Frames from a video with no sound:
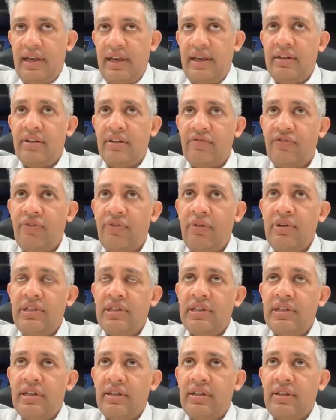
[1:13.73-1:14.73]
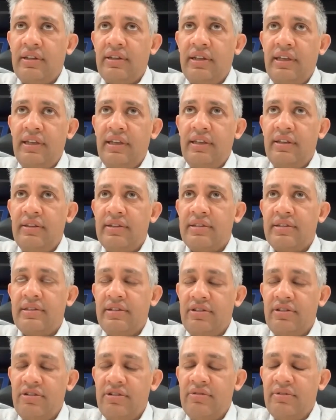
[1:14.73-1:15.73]
And unfortunately, the
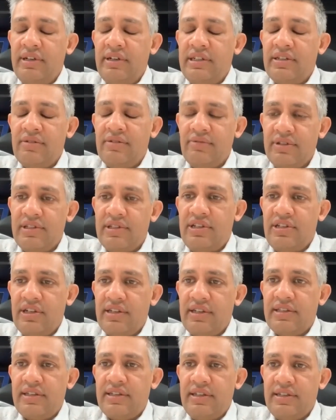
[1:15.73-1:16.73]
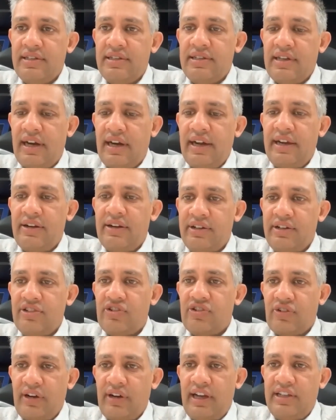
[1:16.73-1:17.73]
situation was just as dire
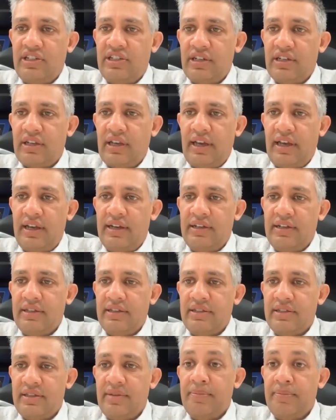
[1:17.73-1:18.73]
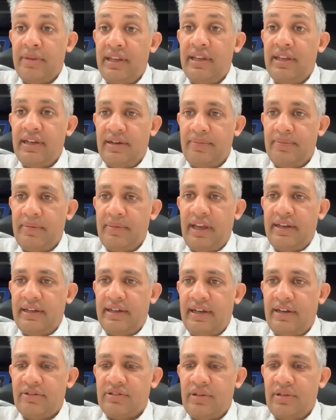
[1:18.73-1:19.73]
and tragic as the media made it
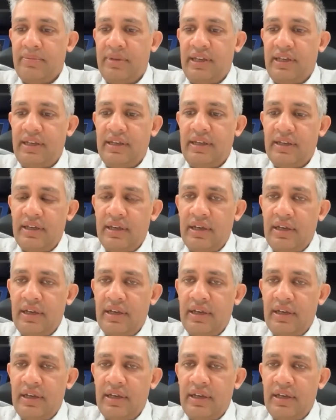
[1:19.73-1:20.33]
out to be.